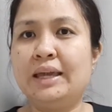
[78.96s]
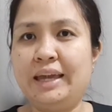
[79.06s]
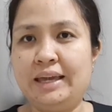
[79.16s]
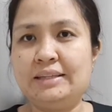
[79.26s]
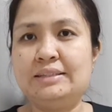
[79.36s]

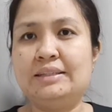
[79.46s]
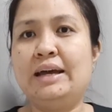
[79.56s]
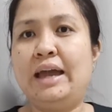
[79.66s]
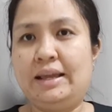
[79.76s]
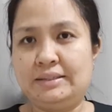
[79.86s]
Is the
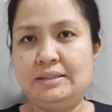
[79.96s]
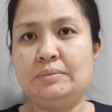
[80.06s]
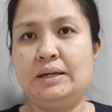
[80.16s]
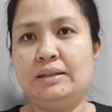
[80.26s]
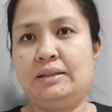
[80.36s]

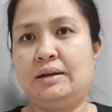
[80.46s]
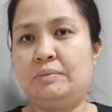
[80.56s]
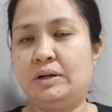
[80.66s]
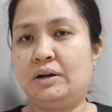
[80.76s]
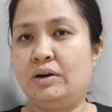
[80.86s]
estimate
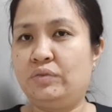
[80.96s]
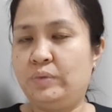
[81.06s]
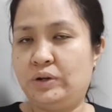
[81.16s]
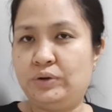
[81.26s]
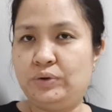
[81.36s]
number of
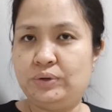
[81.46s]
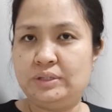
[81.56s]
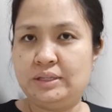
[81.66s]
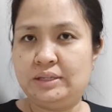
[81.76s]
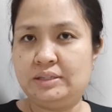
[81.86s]

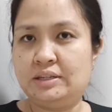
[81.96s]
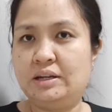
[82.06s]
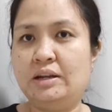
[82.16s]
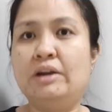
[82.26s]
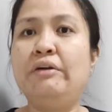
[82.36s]
melioidosis
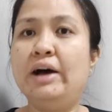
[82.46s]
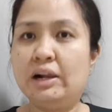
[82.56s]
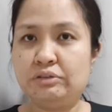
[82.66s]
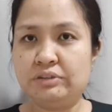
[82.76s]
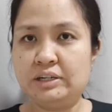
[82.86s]

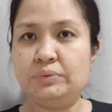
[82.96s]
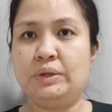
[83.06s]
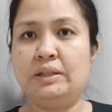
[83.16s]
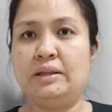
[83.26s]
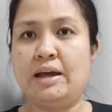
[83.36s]
relevant
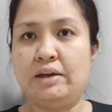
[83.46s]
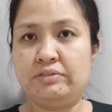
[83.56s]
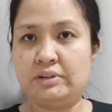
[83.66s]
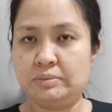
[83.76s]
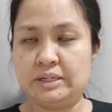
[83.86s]
with the
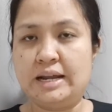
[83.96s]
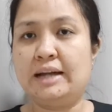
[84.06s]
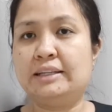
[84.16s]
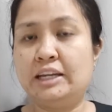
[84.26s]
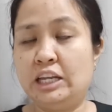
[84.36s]
available
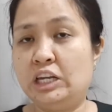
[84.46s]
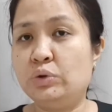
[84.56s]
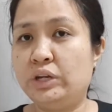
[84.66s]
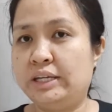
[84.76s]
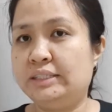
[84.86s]
data in
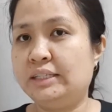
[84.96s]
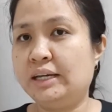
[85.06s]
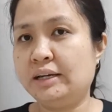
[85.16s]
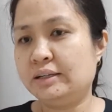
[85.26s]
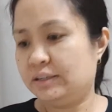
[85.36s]
Indonesia?